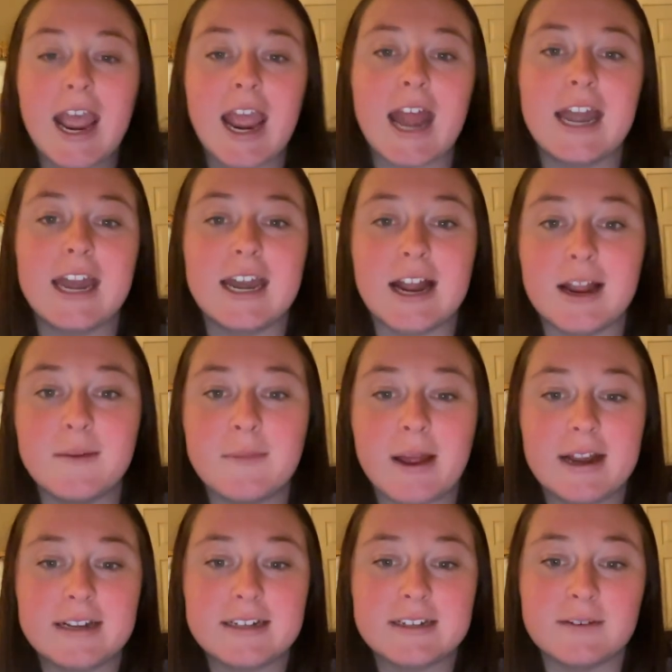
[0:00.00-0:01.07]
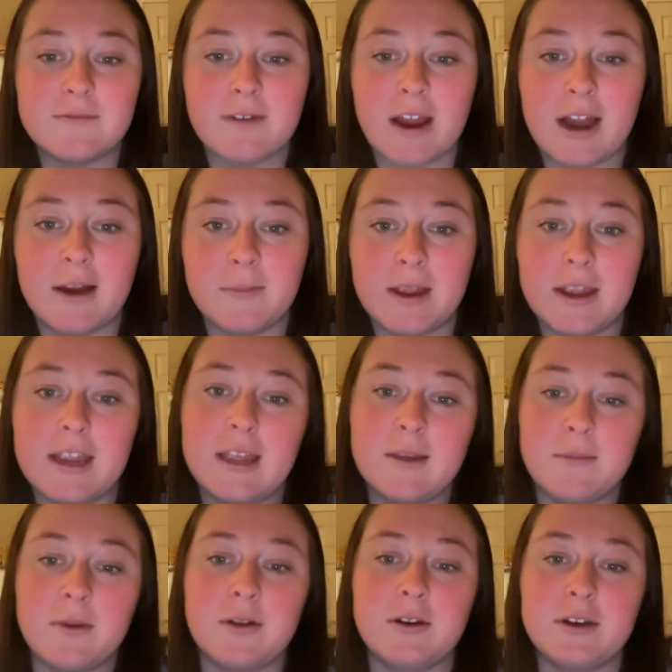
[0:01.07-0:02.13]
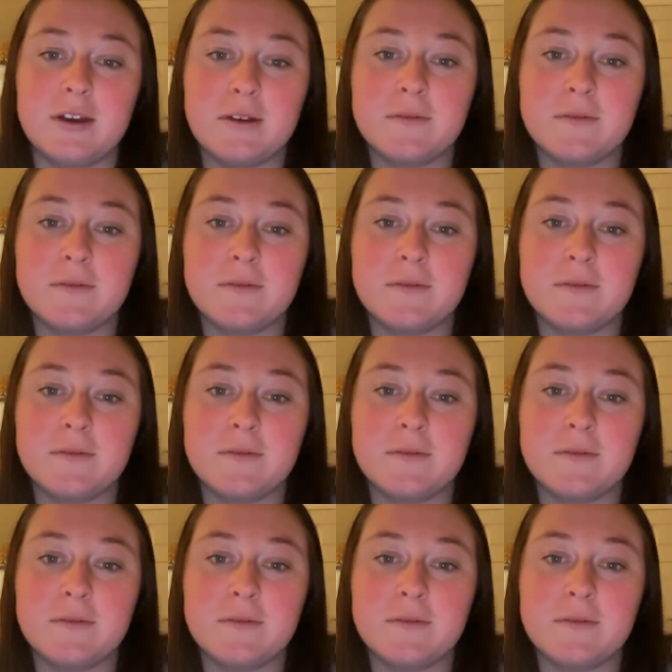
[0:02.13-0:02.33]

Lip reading: and an unbiased environment and community